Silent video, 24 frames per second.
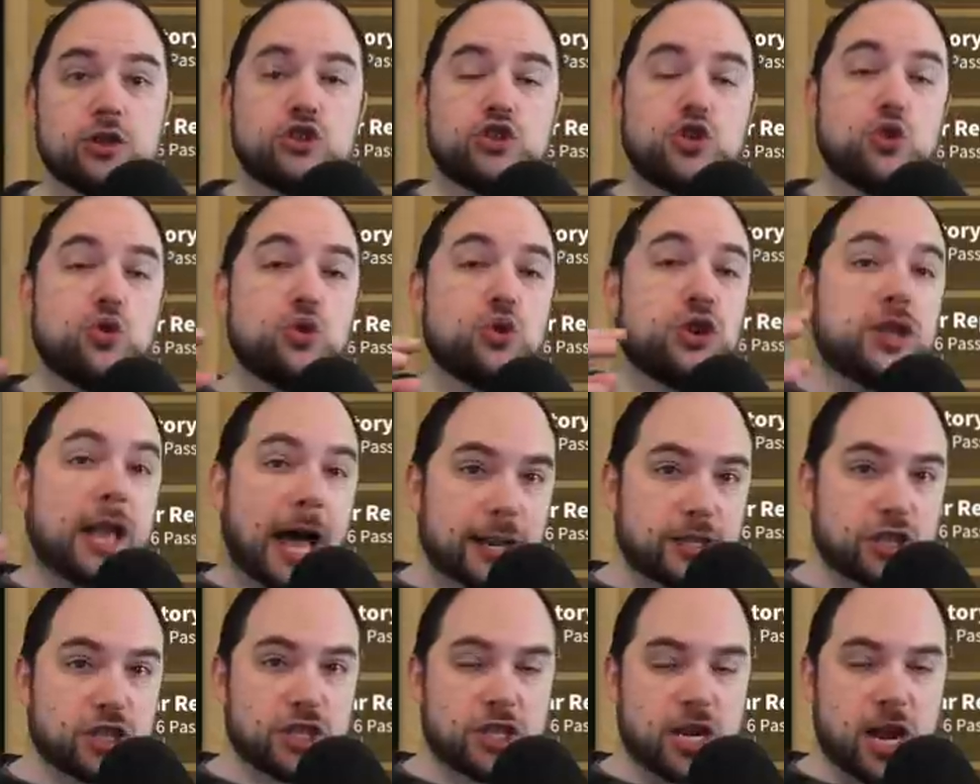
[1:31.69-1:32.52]
to
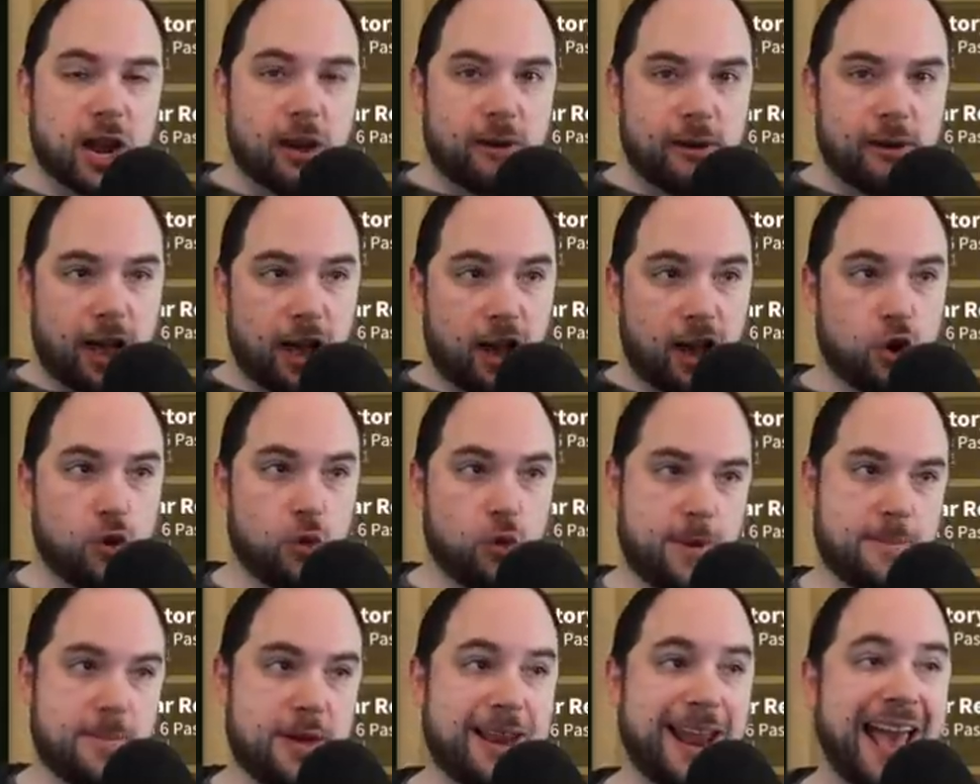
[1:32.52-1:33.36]
legendary
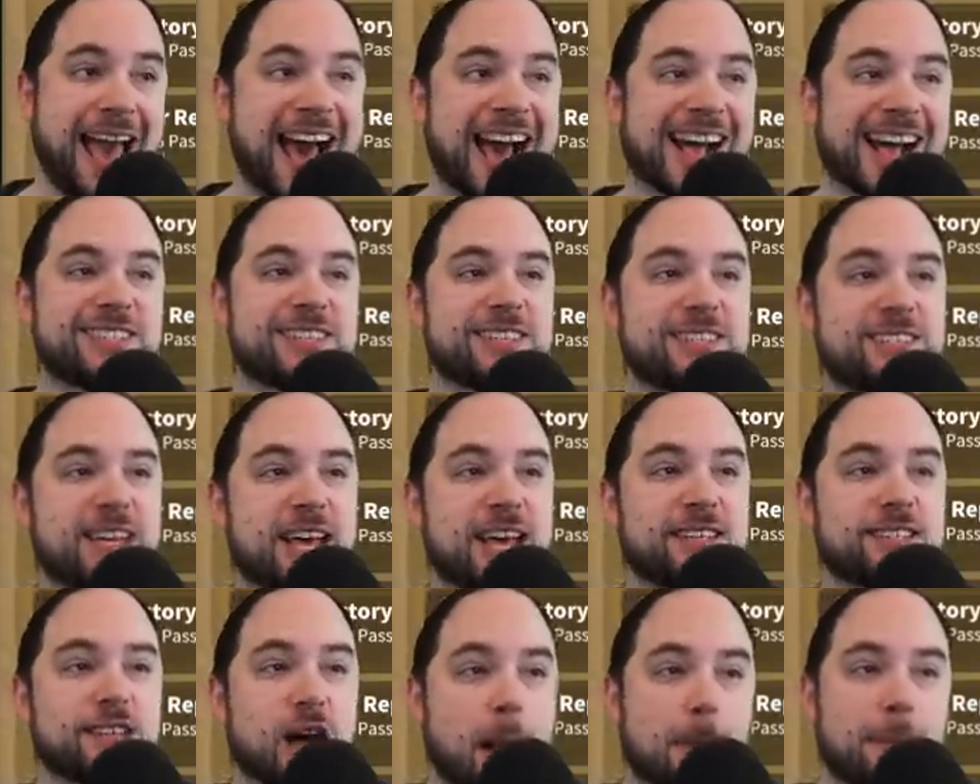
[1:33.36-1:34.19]
equipment, as it
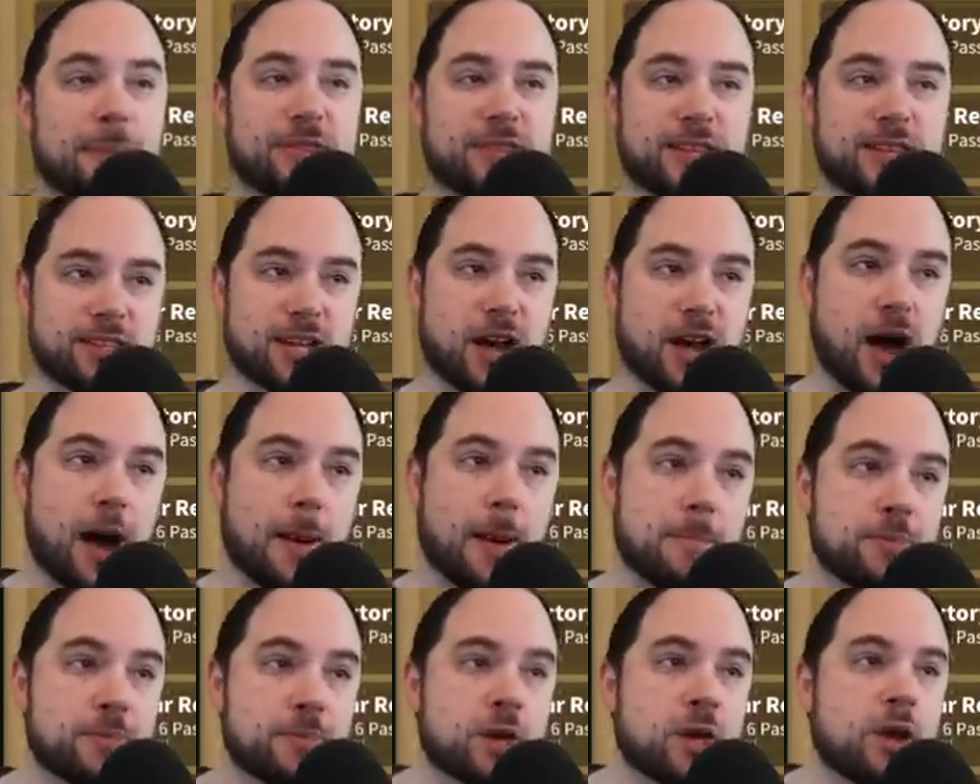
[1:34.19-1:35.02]
says up at the
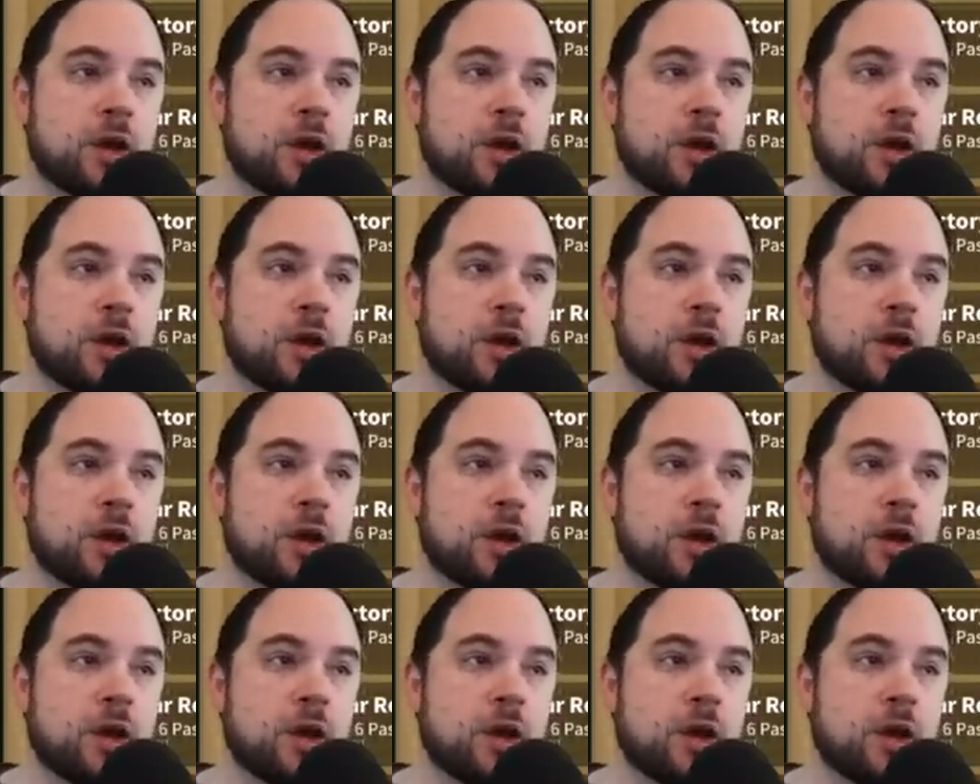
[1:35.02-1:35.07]
top.